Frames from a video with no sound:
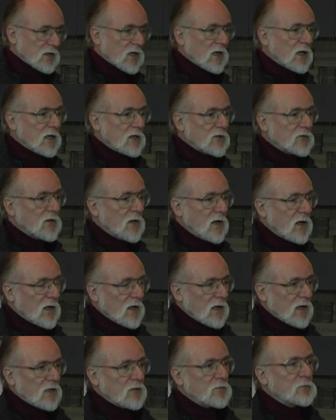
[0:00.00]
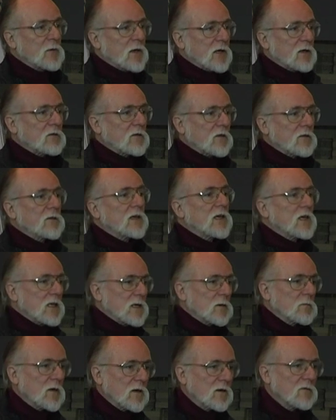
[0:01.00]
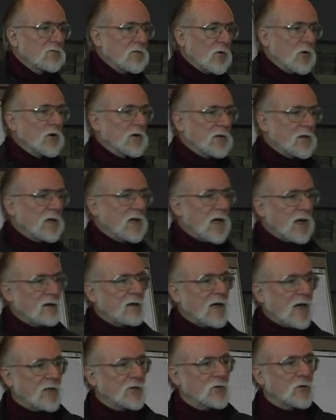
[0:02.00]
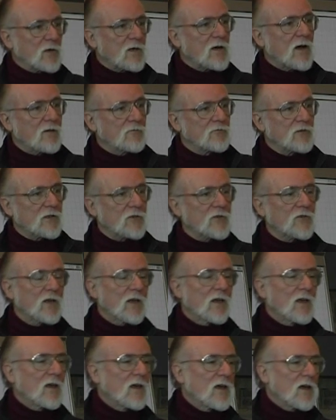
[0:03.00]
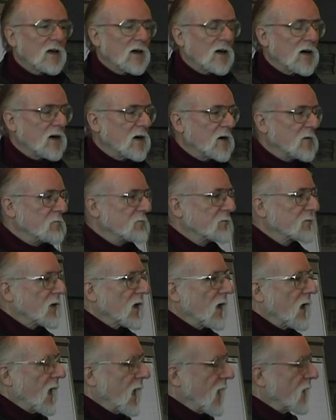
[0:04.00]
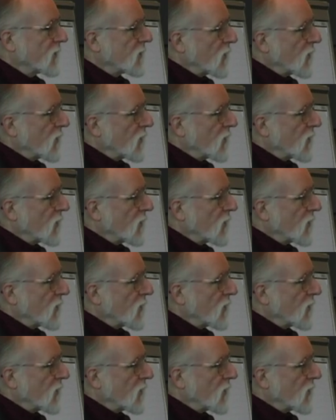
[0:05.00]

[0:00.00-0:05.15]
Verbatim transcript: does is pick the theme for the annual conference. Um, and